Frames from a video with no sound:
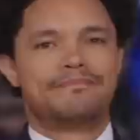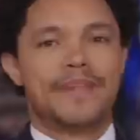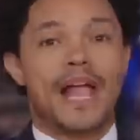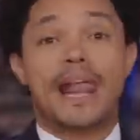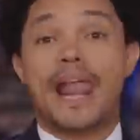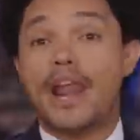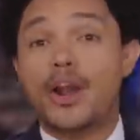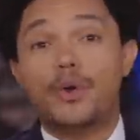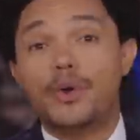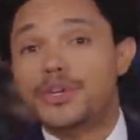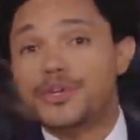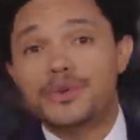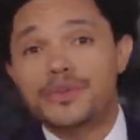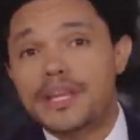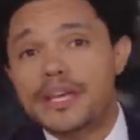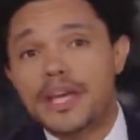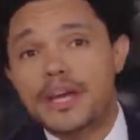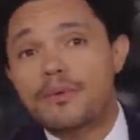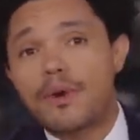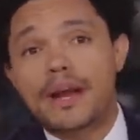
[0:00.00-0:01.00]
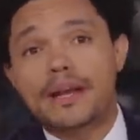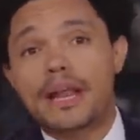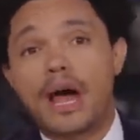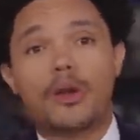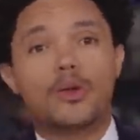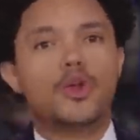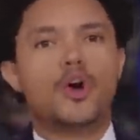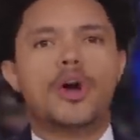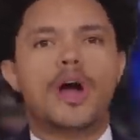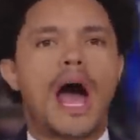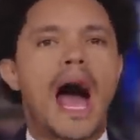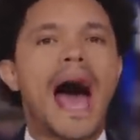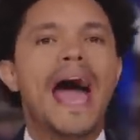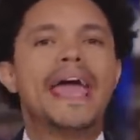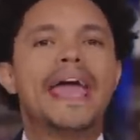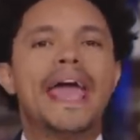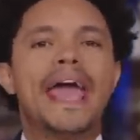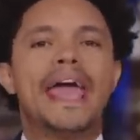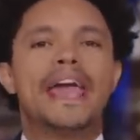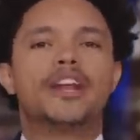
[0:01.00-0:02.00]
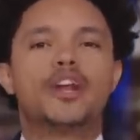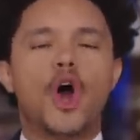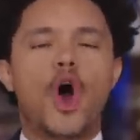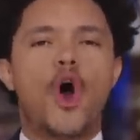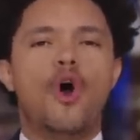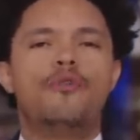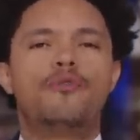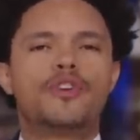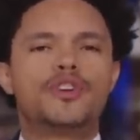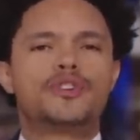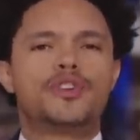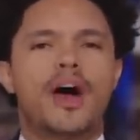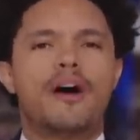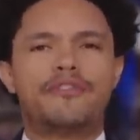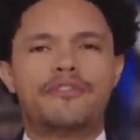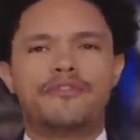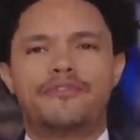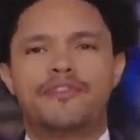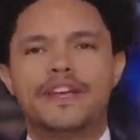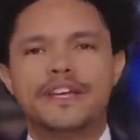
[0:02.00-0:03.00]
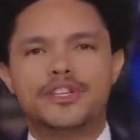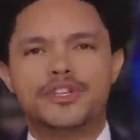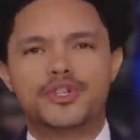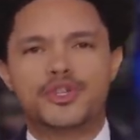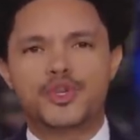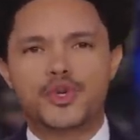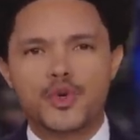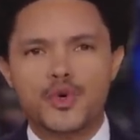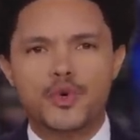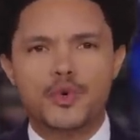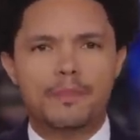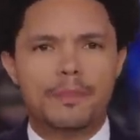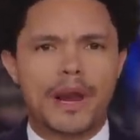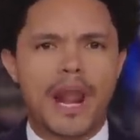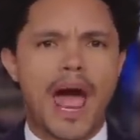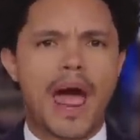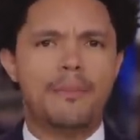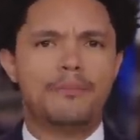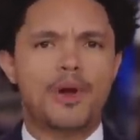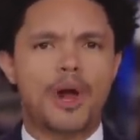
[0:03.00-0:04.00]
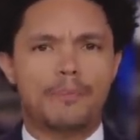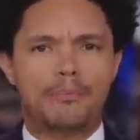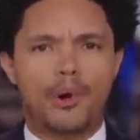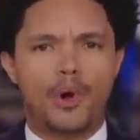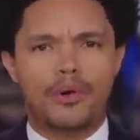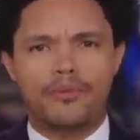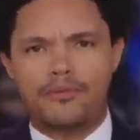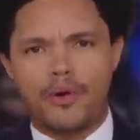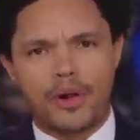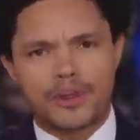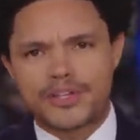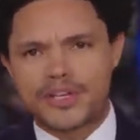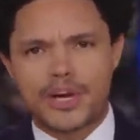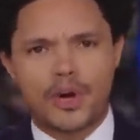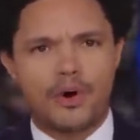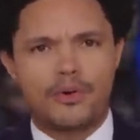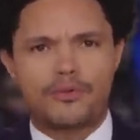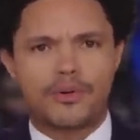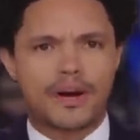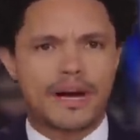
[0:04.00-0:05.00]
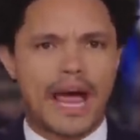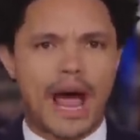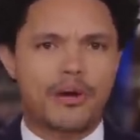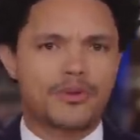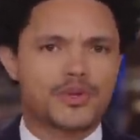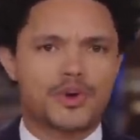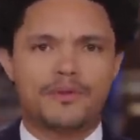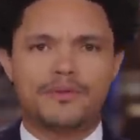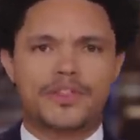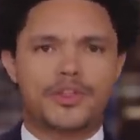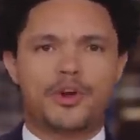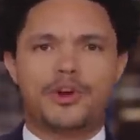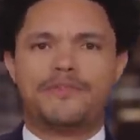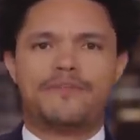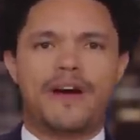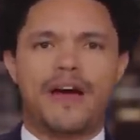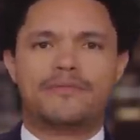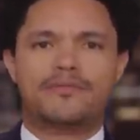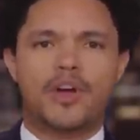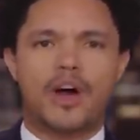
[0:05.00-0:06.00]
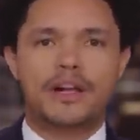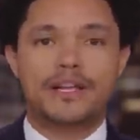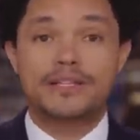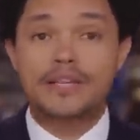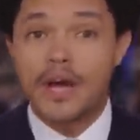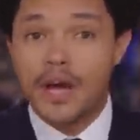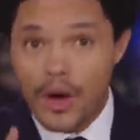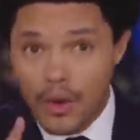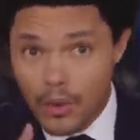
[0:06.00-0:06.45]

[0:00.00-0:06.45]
And I know what you're thinking right now. Look, I hate overdraft fees too, but I'm not pole vaulting over a counter over $35.